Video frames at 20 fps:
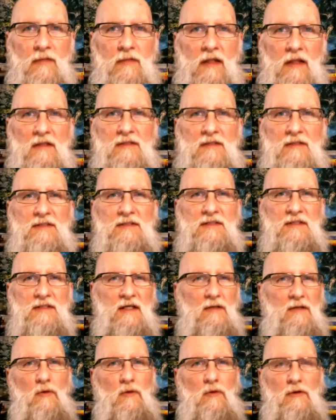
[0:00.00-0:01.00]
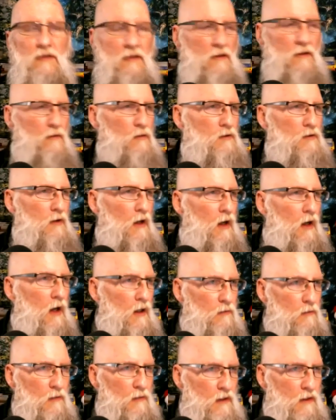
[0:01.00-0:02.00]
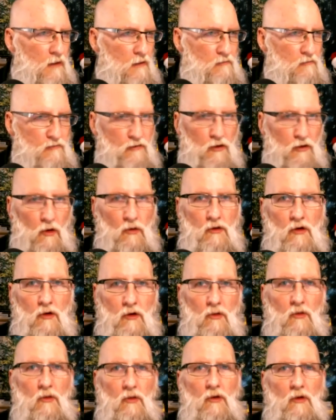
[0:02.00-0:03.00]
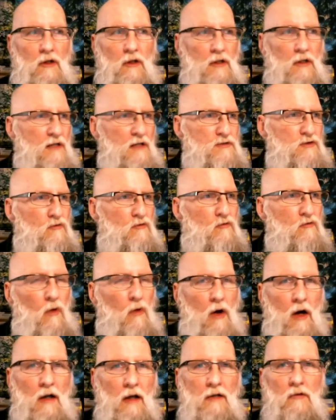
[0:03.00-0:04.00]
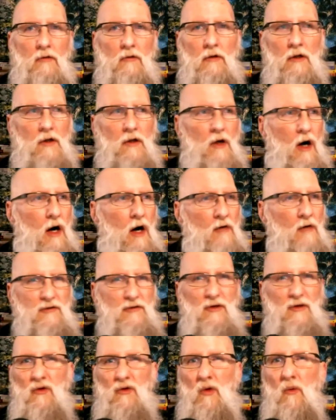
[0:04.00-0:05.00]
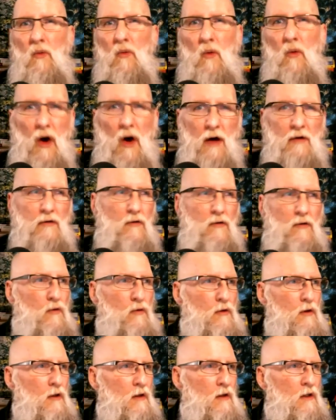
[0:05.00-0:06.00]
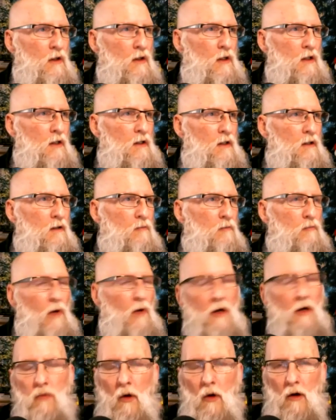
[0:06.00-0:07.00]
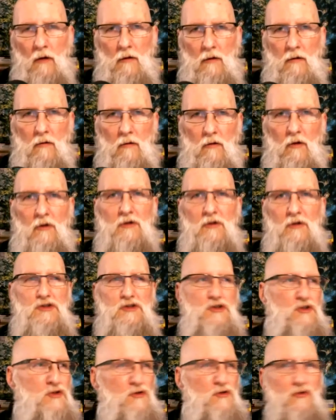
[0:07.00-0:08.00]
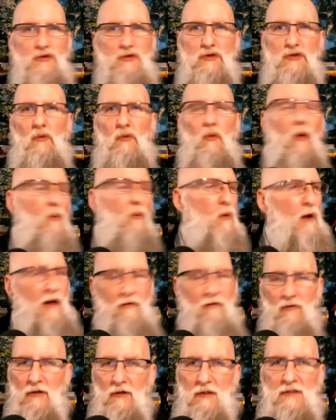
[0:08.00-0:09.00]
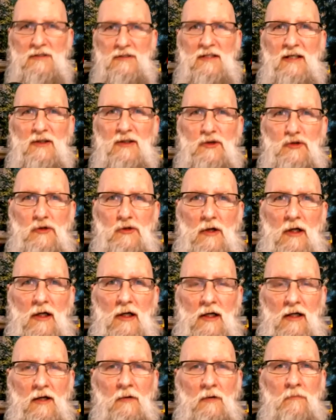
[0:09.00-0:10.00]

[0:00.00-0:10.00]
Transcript: Sit with a hot mug of cocoa or a glass of wine or a coffee or a water or a mud water or a juice or whatever it is that you drink.